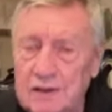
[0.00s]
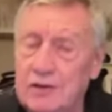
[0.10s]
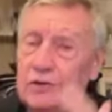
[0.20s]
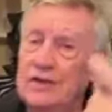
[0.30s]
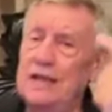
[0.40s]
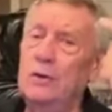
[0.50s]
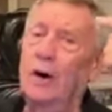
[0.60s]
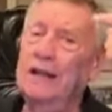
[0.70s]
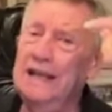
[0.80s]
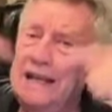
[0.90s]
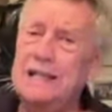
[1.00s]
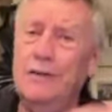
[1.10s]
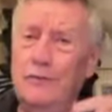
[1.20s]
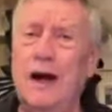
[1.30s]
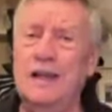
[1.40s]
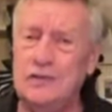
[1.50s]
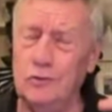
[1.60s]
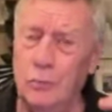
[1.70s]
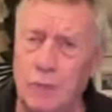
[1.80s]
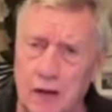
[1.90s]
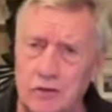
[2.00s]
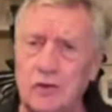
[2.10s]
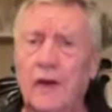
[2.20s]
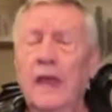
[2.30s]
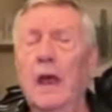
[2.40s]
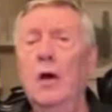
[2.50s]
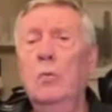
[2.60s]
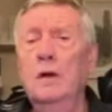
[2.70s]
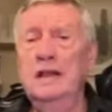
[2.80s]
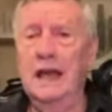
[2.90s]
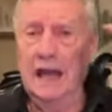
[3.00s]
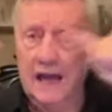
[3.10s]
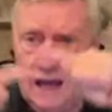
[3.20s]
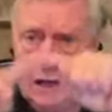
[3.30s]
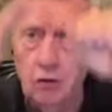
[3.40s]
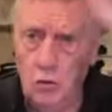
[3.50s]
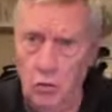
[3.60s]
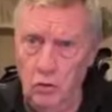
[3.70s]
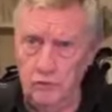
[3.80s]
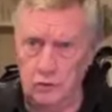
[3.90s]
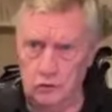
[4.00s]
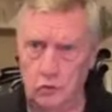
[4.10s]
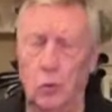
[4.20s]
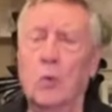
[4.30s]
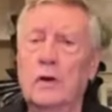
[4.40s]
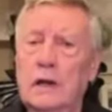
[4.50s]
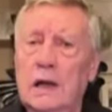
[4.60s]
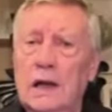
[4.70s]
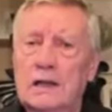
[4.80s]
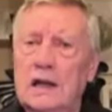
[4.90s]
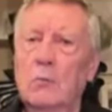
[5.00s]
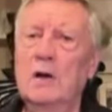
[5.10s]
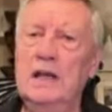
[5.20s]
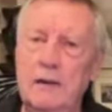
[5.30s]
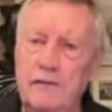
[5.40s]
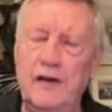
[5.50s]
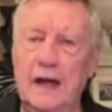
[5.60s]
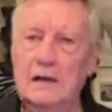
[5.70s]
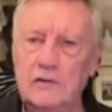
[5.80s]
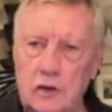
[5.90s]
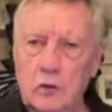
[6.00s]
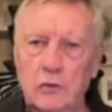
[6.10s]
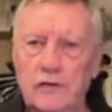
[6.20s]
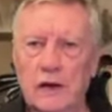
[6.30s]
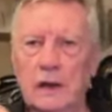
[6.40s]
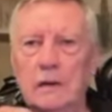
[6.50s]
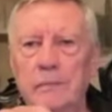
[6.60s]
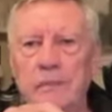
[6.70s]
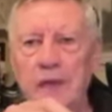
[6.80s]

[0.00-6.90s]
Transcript: But you see, you identify so much with the hero of your story that when he fails, you fail.